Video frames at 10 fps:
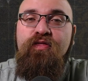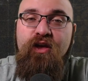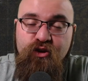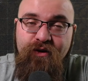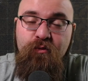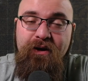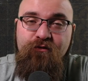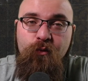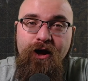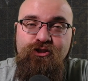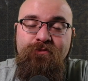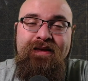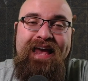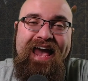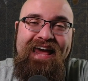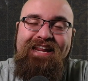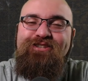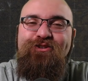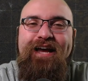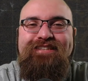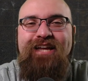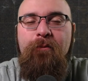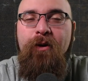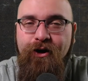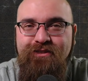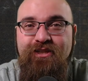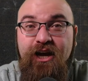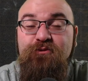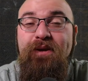Thank you, everybody, for watching. And until next time, I'll see you guys.